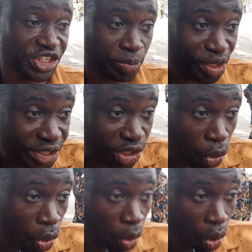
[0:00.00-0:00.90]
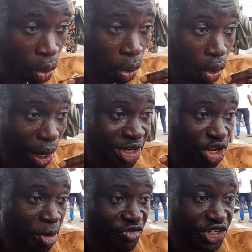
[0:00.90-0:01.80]
his
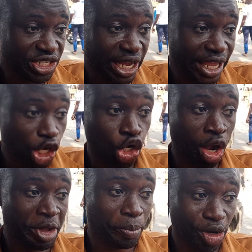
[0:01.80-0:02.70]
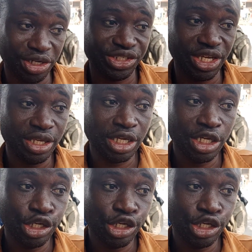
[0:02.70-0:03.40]
some of his economic policy